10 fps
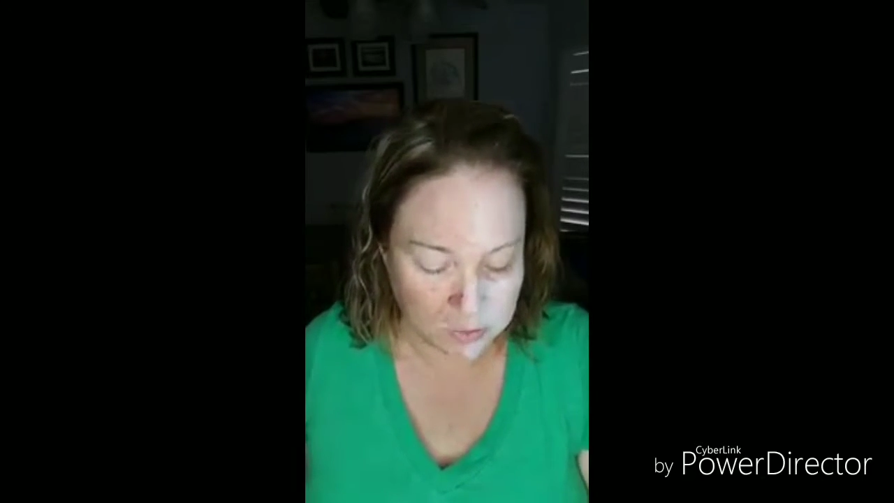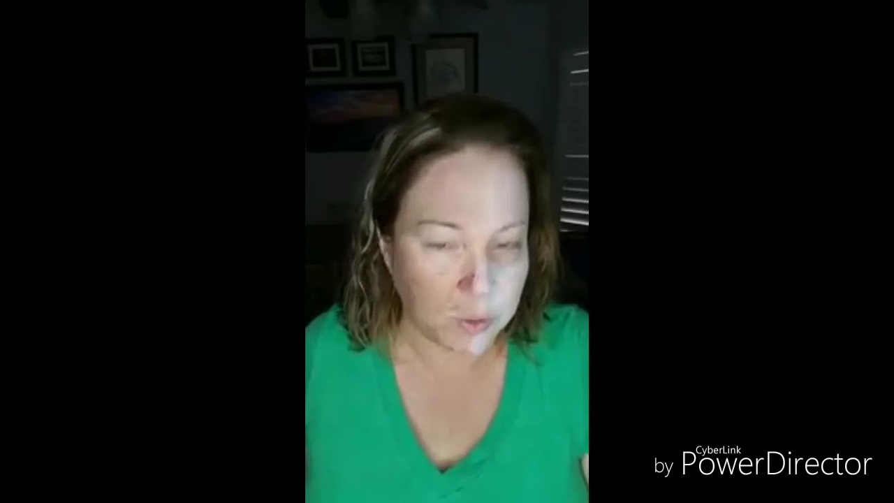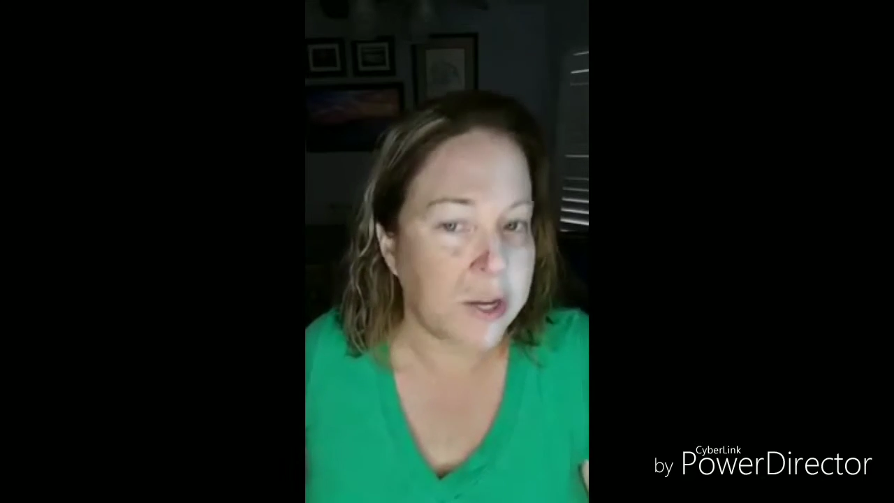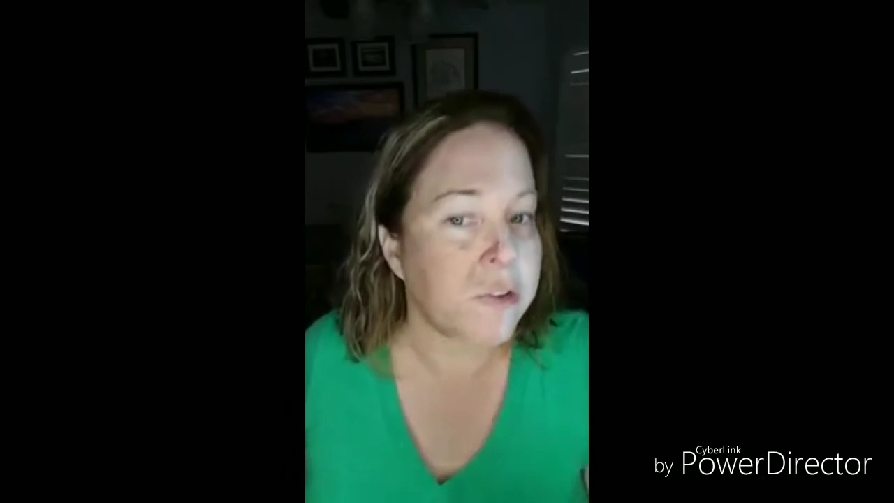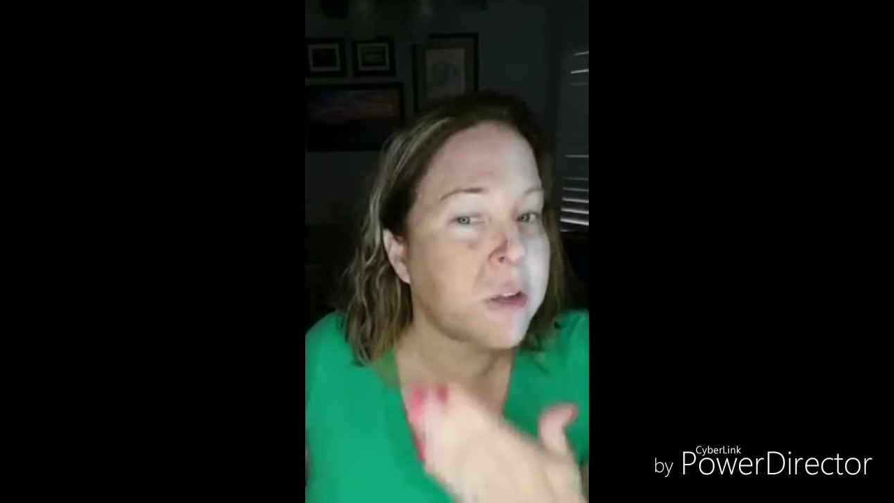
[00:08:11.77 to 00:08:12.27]

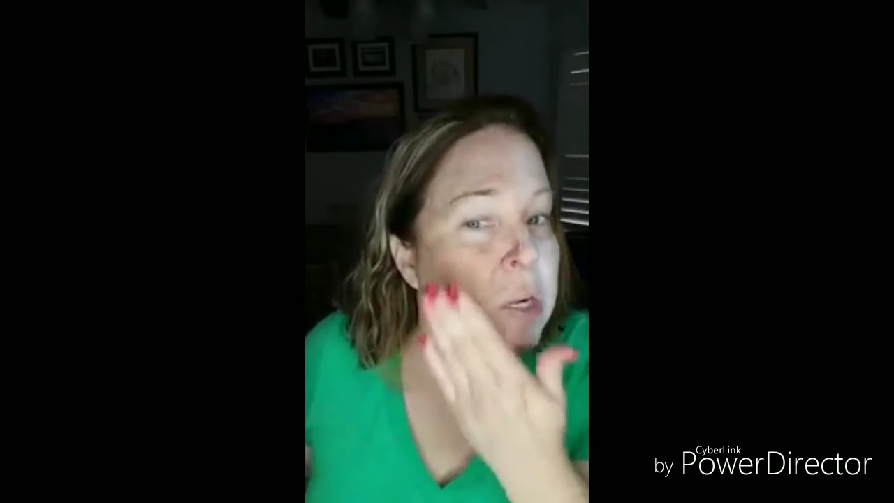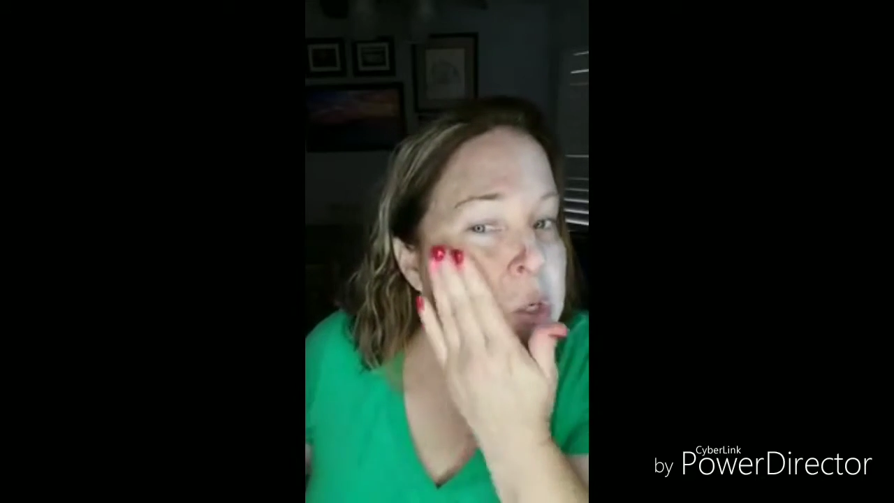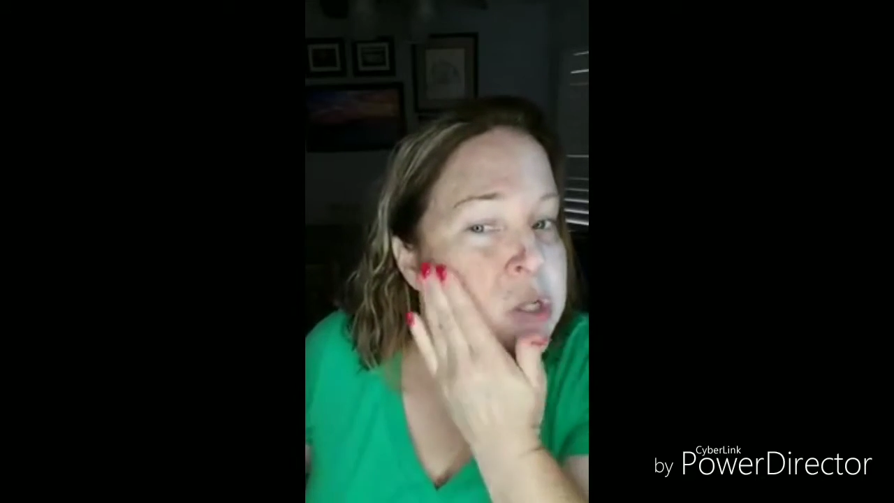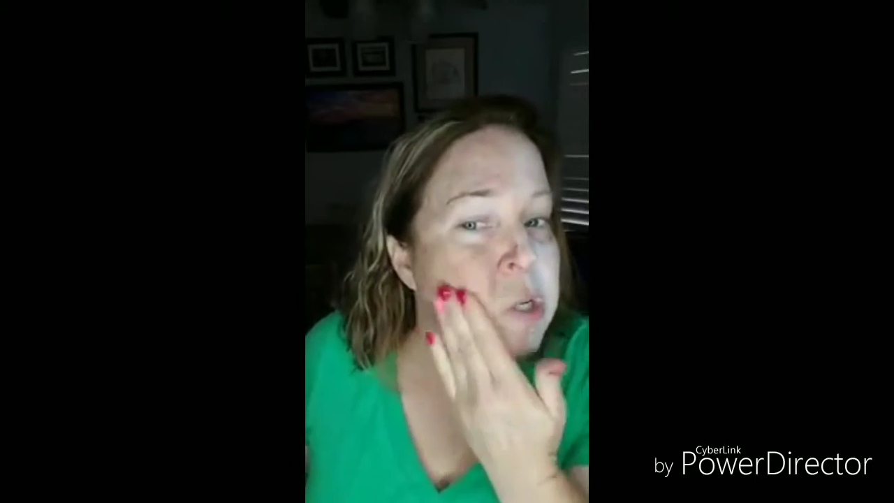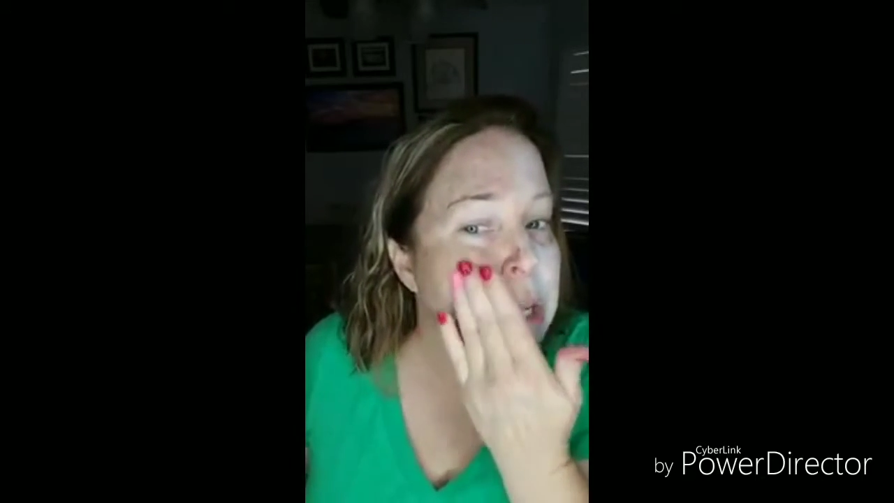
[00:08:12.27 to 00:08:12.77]
just wet your
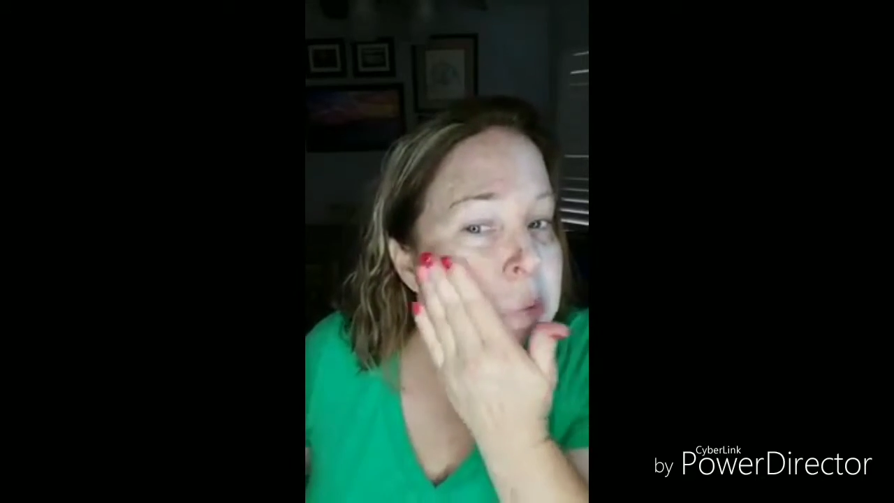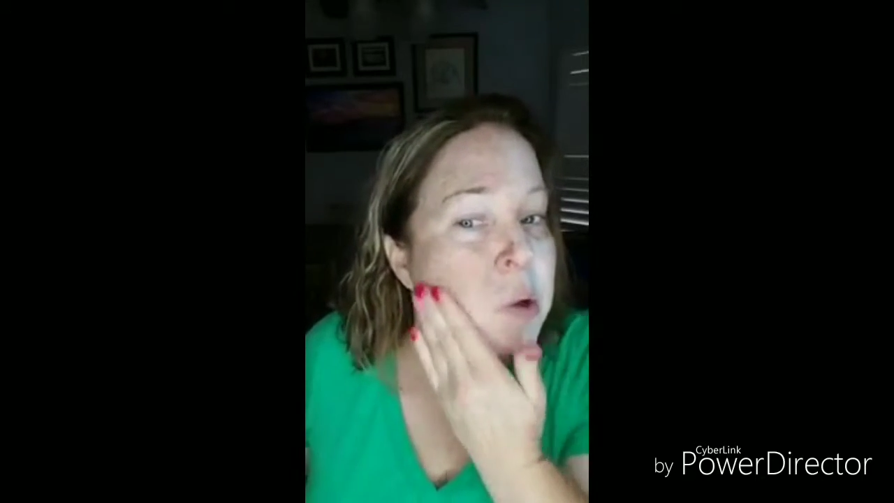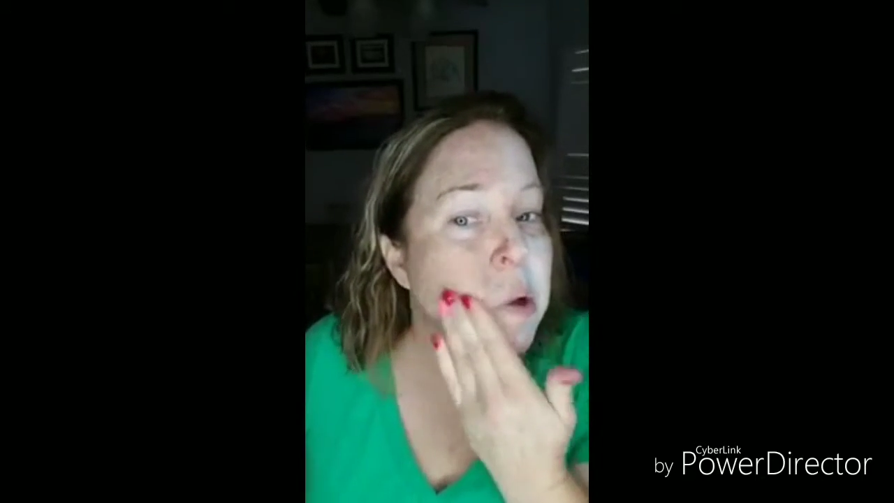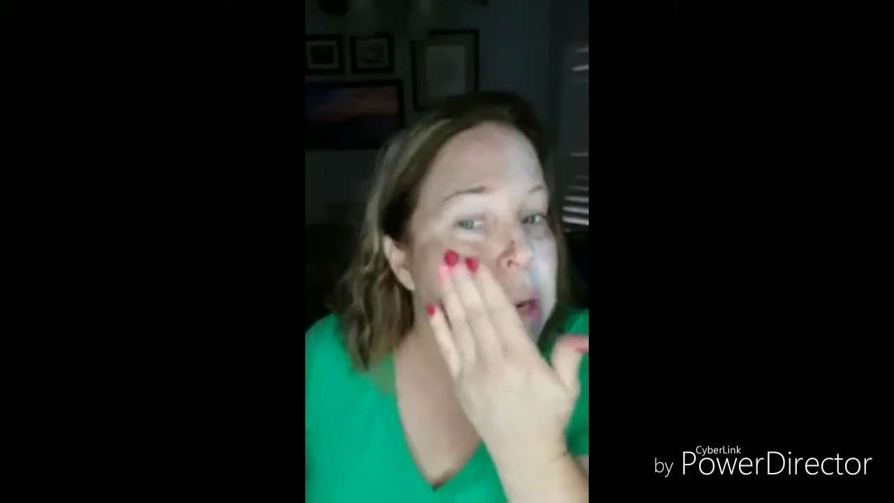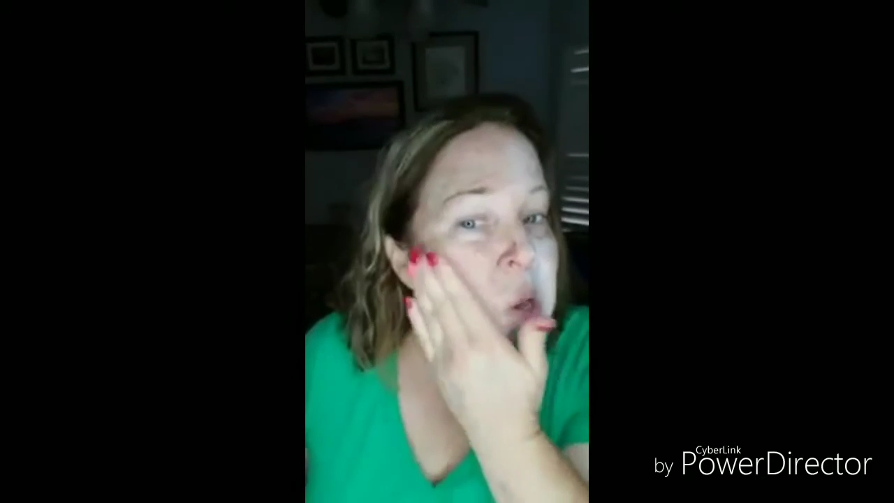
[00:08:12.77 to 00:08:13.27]
fingers and
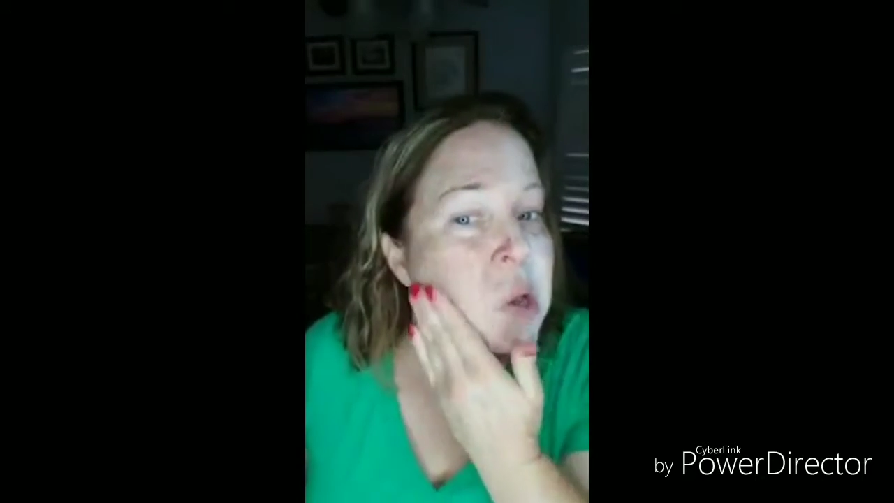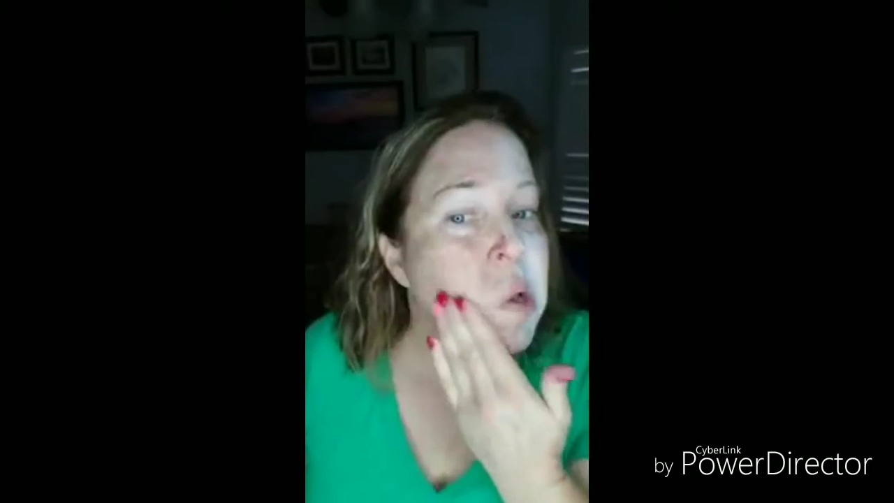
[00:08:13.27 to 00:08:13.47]
keep going.